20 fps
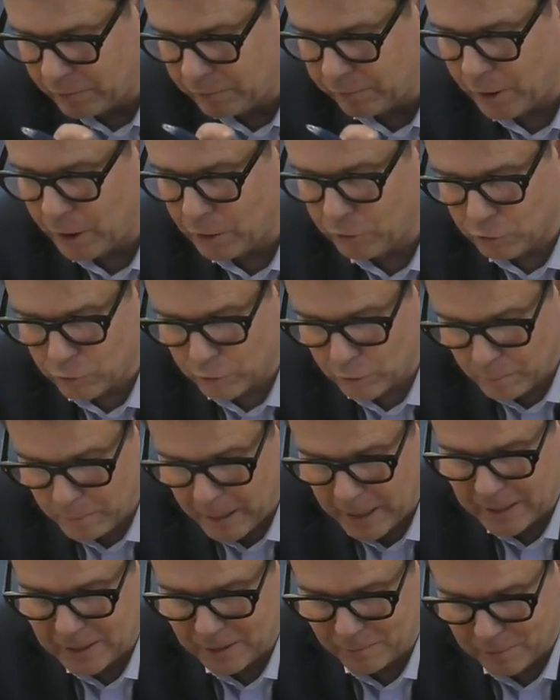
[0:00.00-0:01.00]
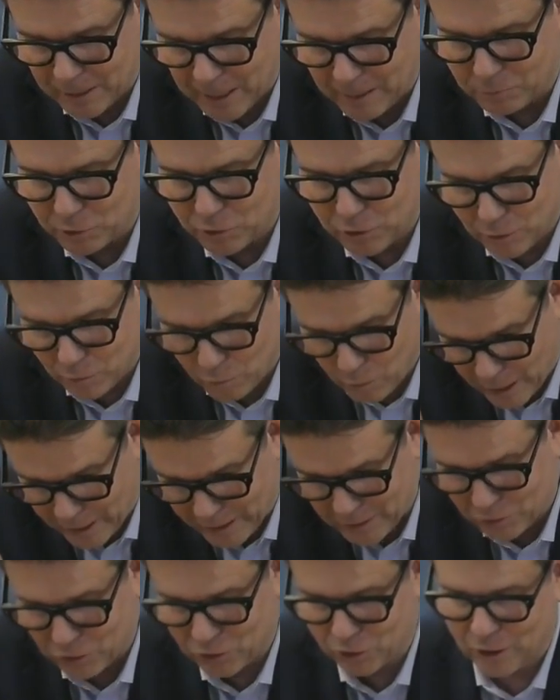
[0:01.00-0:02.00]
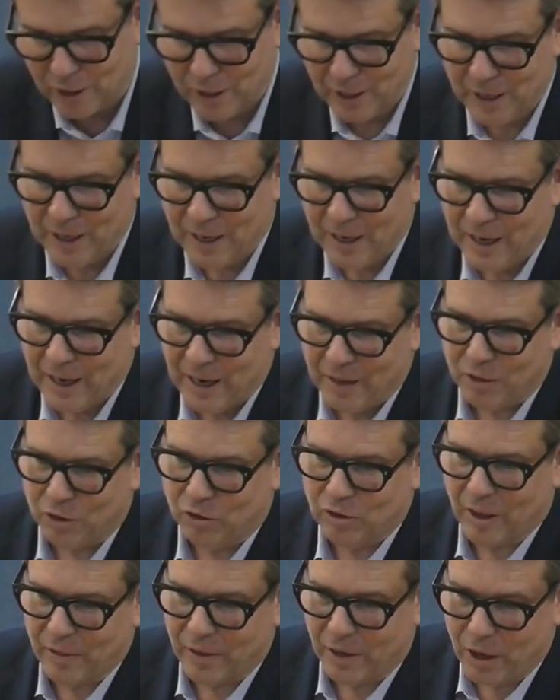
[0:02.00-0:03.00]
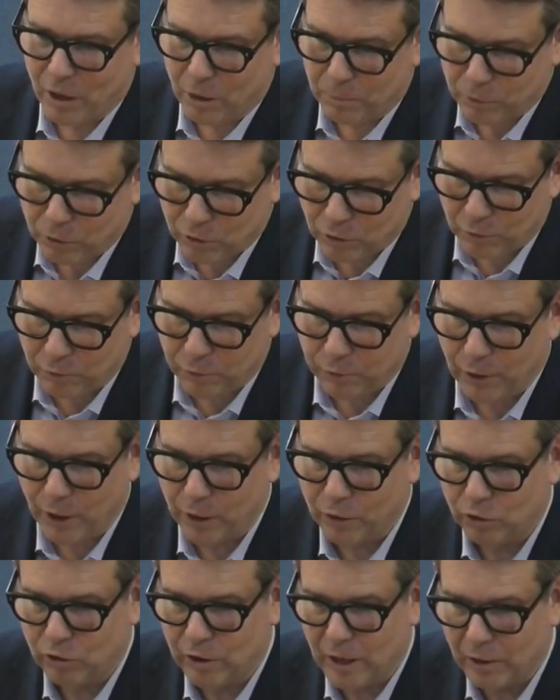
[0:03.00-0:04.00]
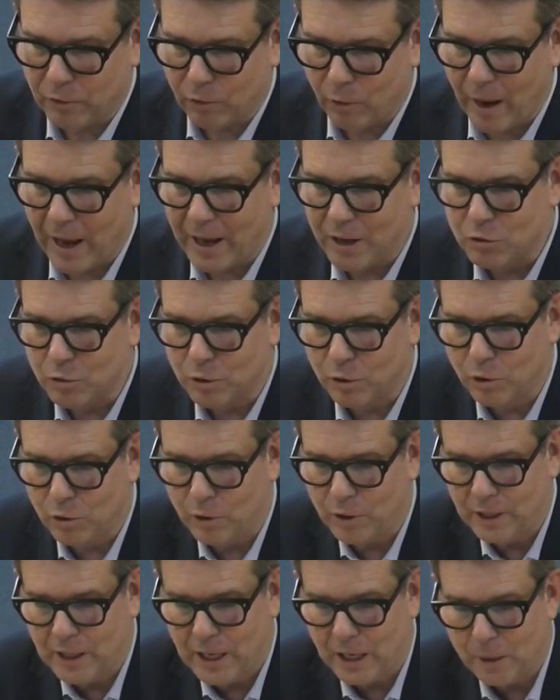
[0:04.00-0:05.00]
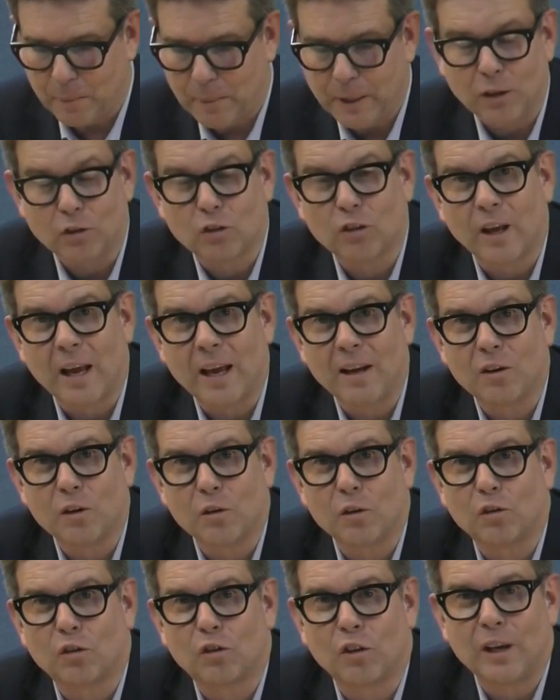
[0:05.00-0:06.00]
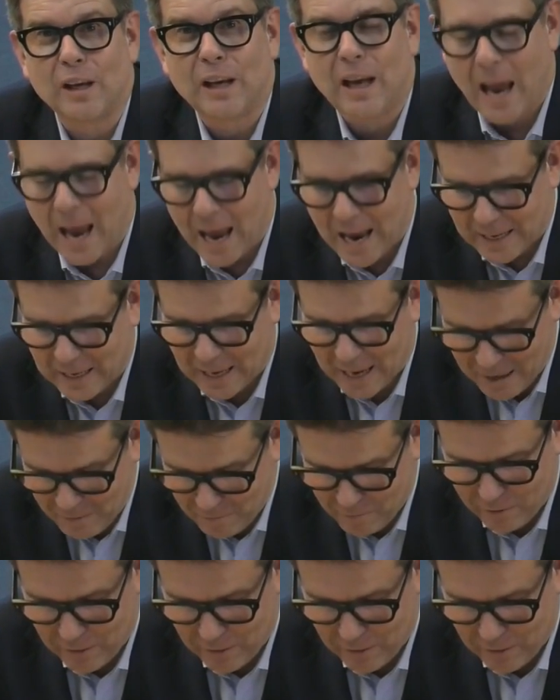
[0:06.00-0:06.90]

It flows through the back of Lumsden, rises in the Southern Alps and flows south for 130 kilometres to enter the sea at